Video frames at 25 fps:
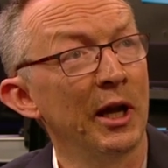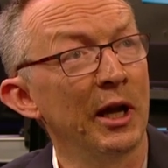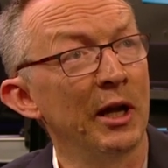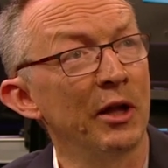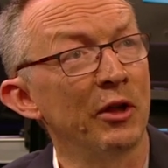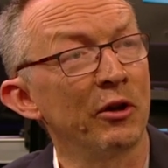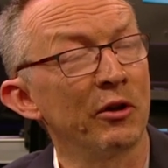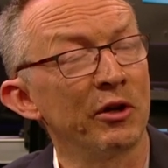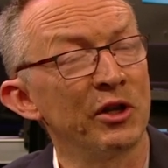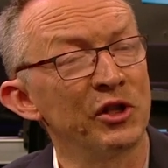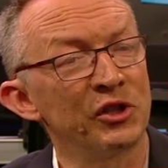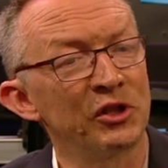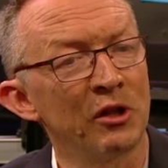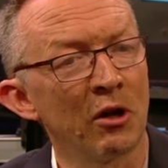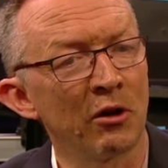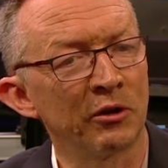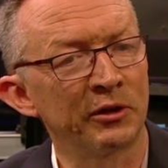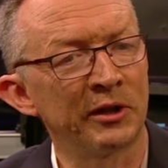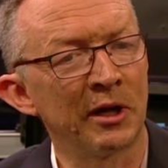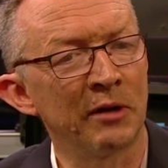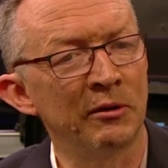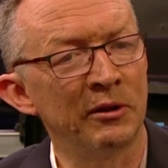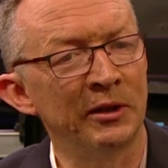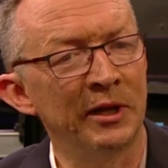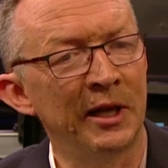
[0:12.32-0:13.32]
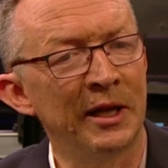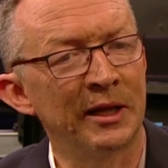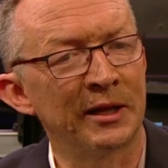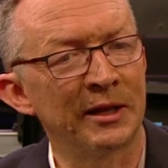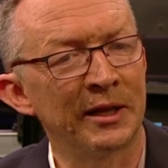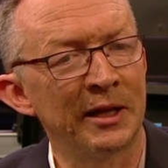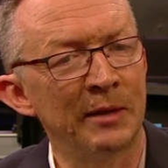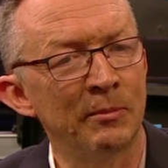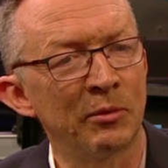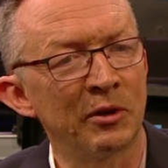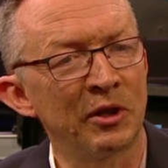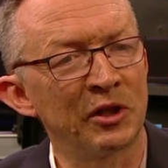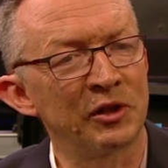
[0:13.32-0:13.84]
Uh, there is lockdown in
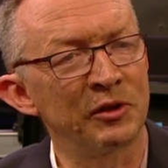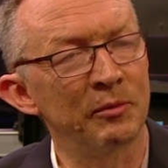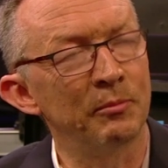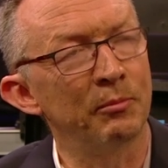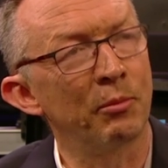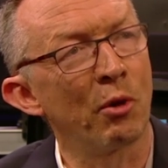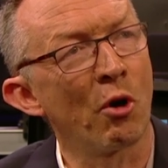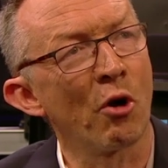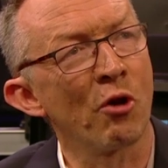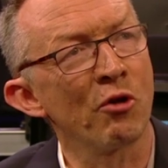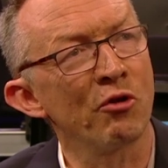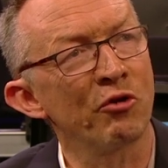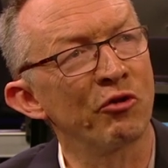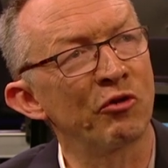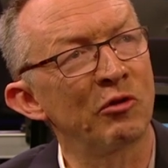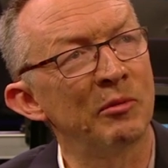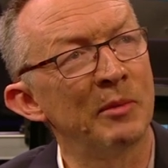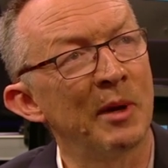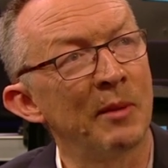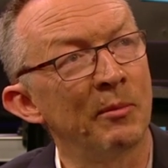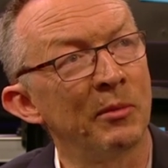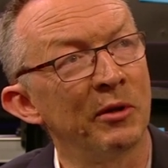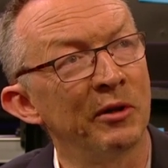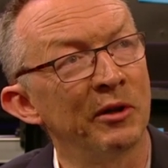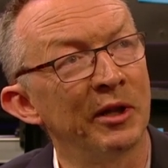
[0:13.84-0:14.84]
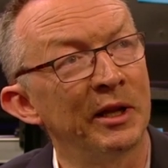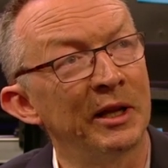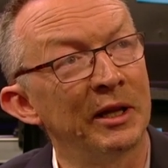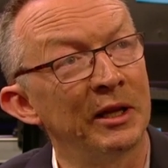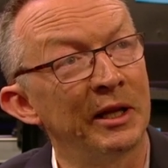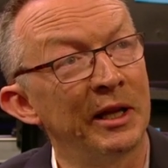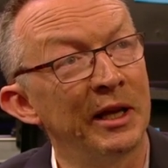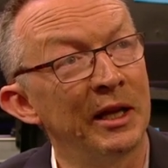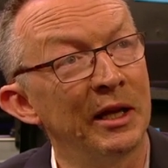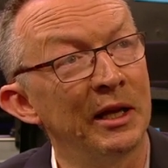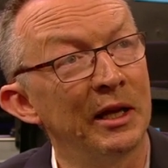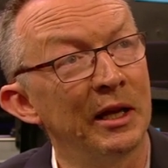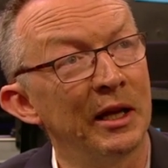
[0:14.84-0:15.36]
Italy, but it's important to remember
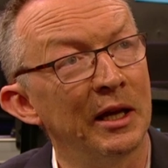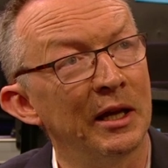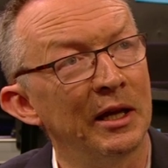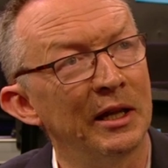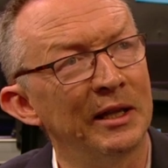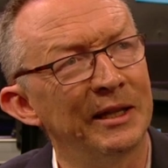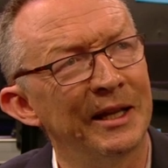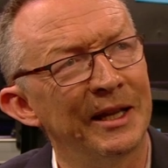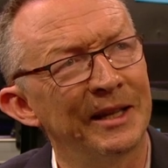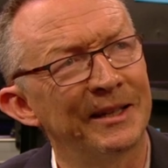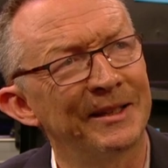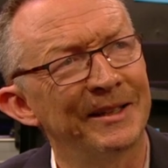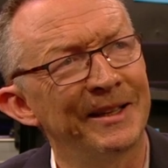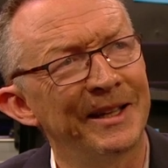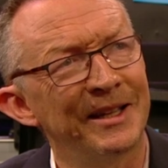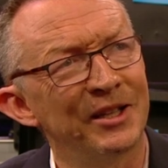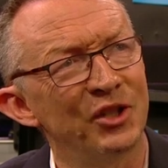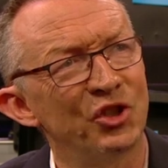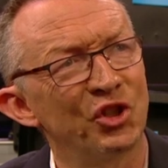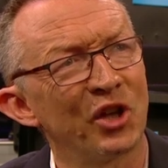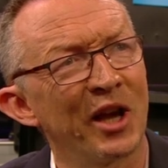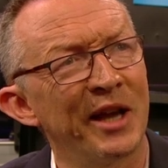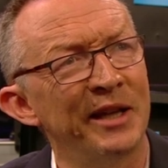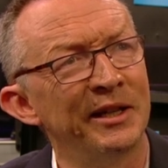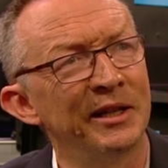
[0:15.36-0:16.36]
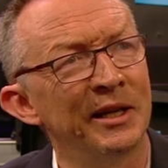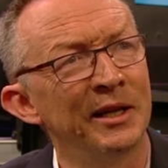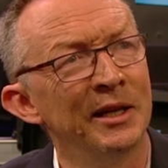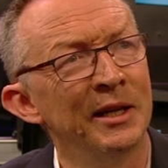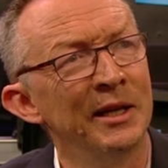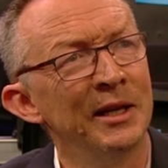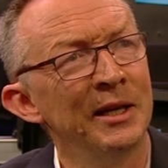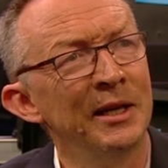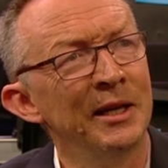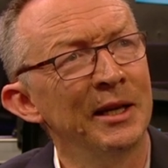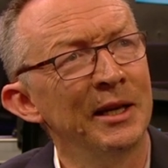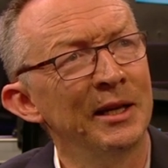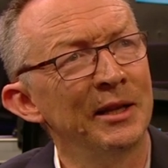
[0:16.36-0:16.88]
that in, in Italy and China,
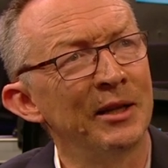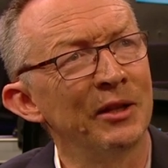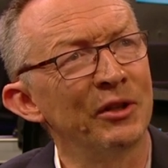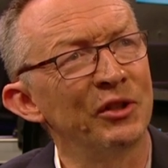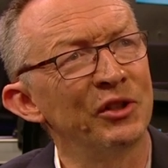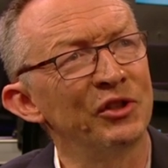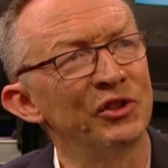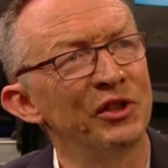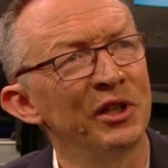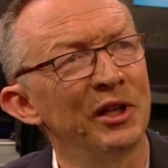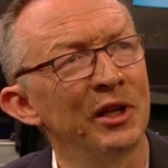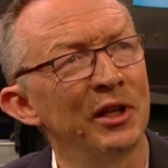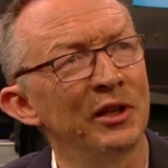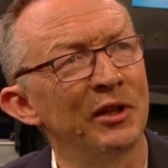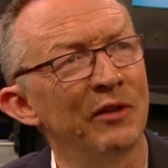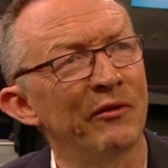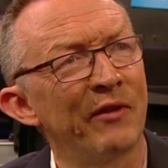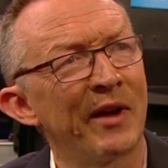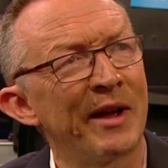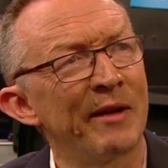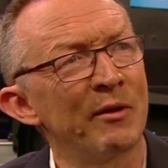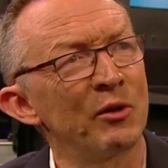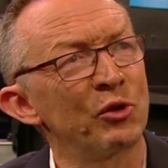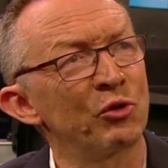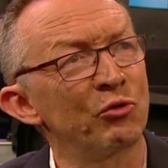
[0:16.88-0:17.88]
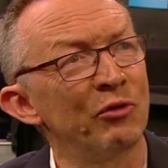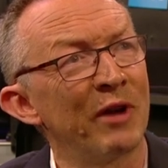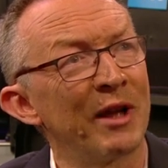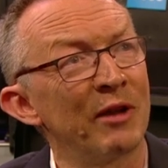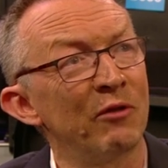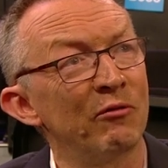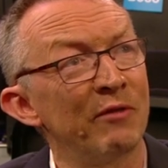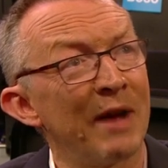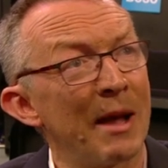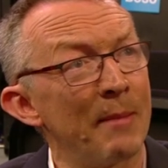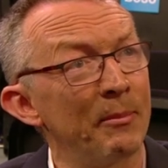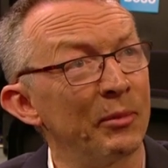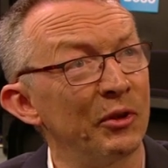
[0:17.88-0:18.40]
the, disease, the virus ran
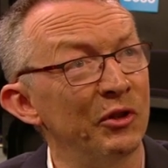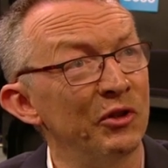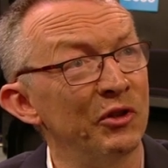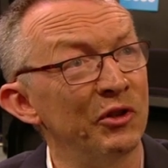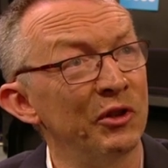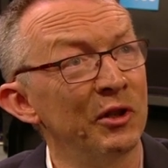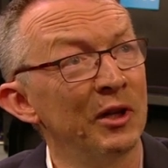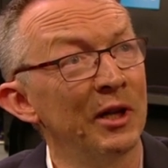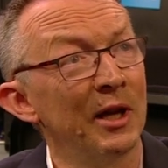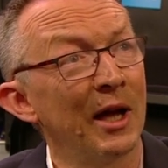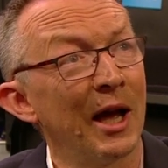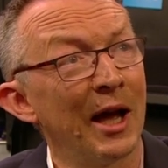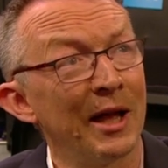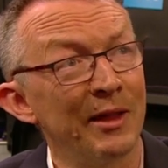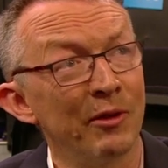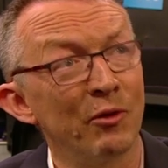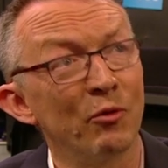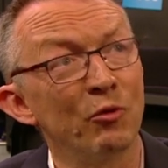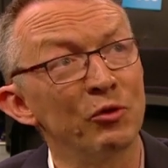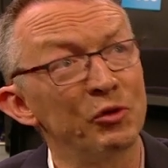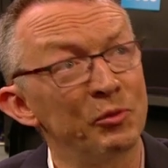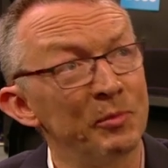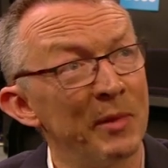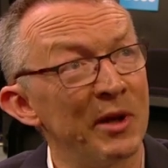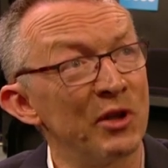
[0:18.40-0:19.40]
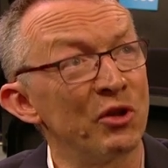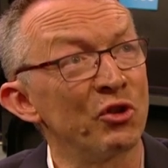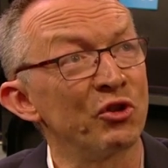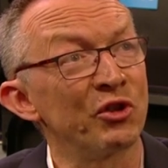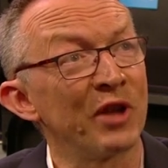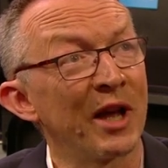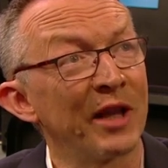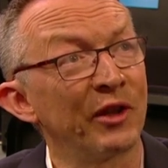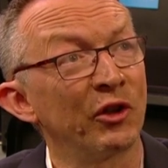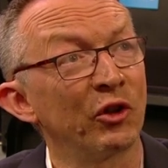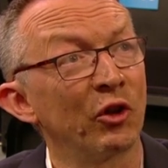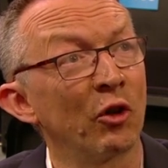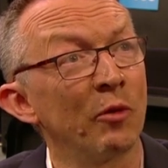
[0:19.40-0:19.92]
rampant and those measures
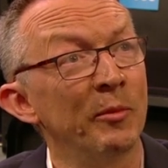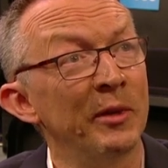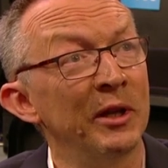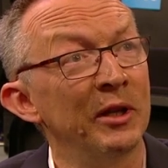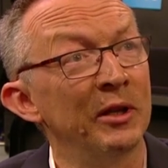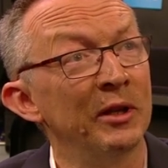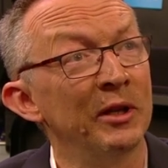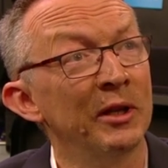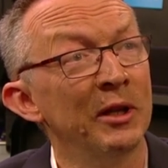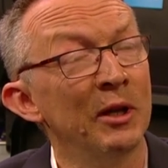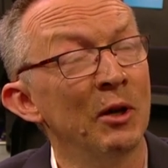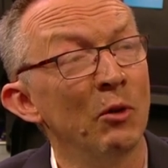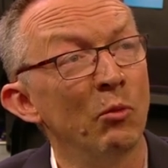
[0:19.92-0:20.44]
had to come in.